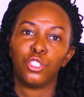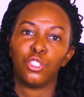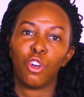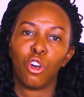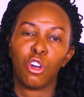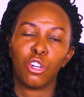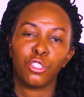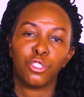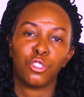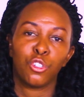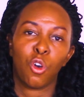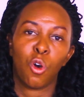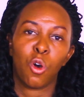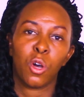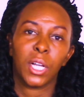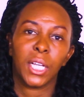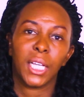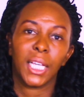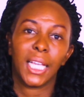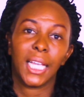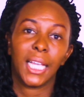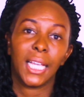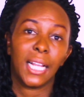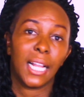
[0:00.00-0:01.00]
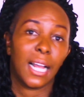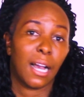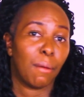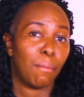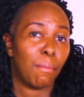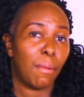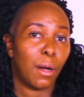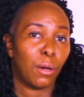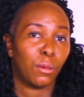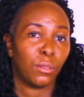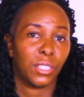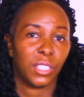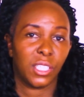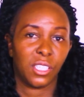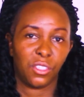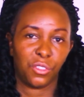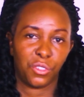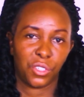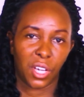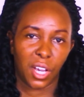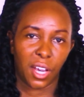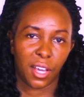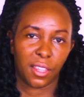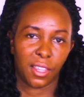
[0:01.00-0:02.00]
don't talk ill about
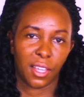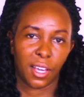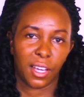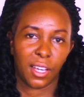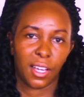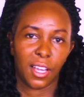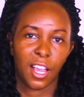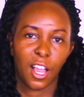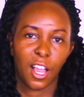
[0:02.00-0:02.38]
each other.